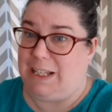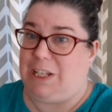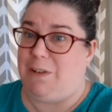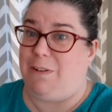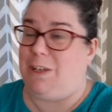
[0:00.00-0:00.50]

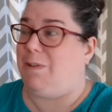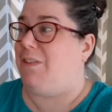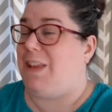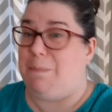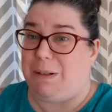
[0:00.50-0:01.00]
like you you were
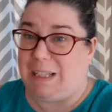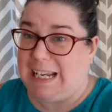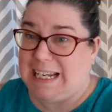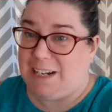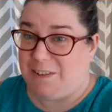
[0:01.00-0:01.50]

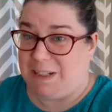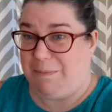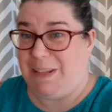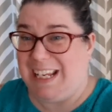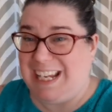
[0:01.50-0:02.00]
Thumbelina or
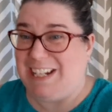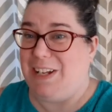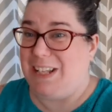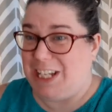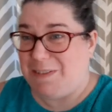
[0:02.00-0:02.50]
something, you
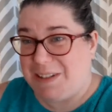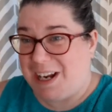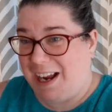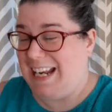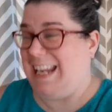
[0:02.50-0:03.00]
know, like you were
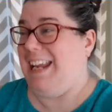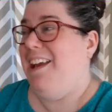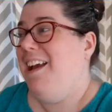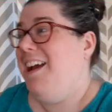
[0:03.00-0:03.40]
tiny.